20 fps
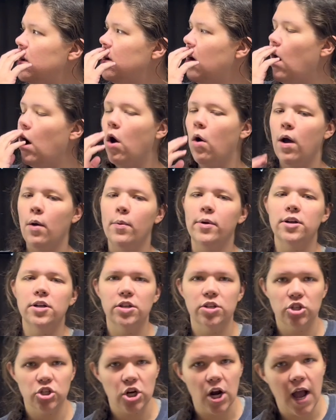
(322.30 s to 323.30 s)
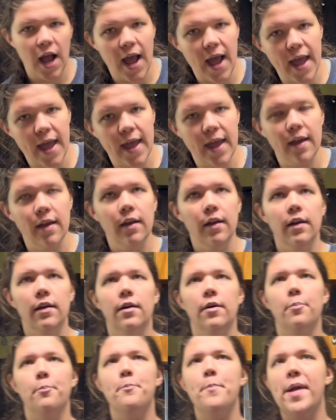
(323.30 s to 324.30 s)
Oh, I wanted to try
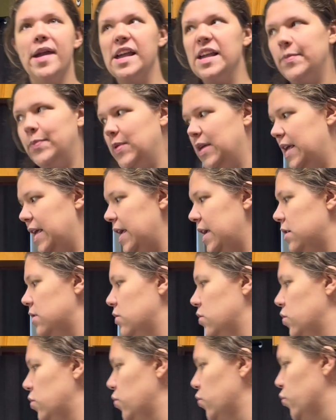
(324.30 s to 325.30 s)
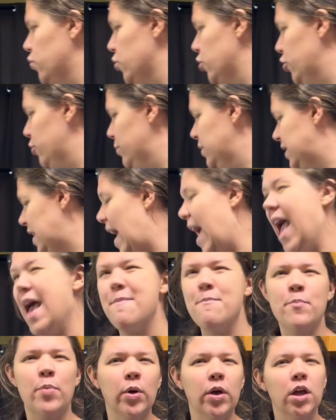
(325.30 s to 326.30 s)
maybe room
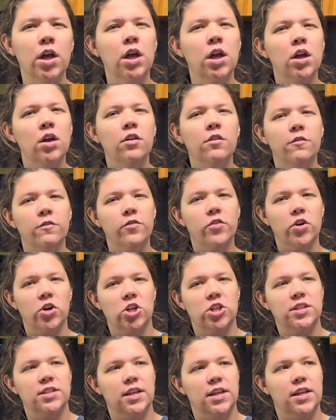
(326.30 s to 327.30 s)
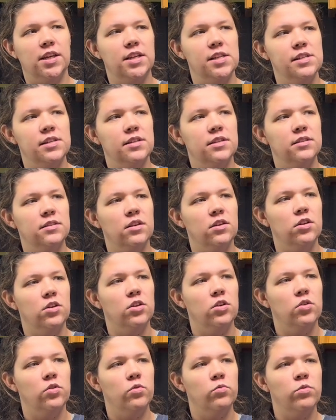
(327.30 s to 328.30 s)
temp versus
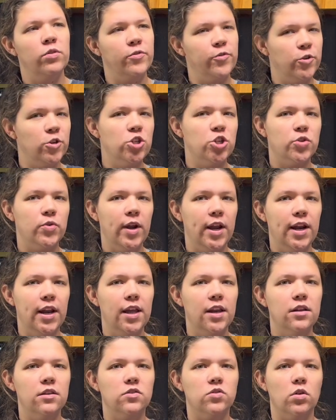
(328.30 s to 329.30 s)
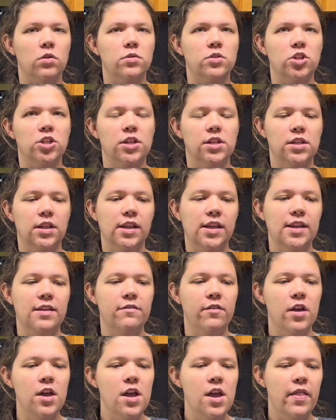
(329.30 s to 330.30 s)
refrigerated. So I was gonna leave,
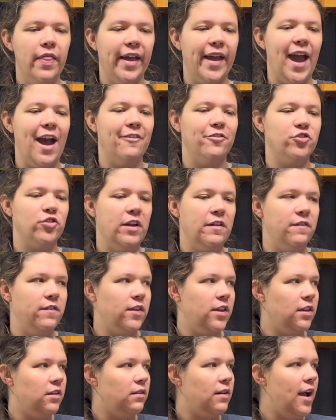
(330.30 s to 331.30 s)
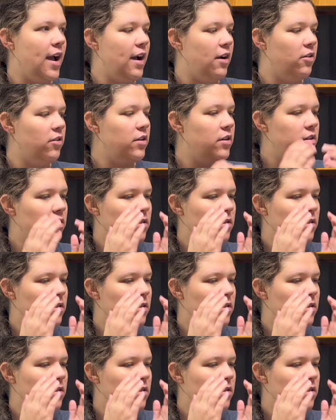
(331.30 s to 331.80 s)
like after I figure out,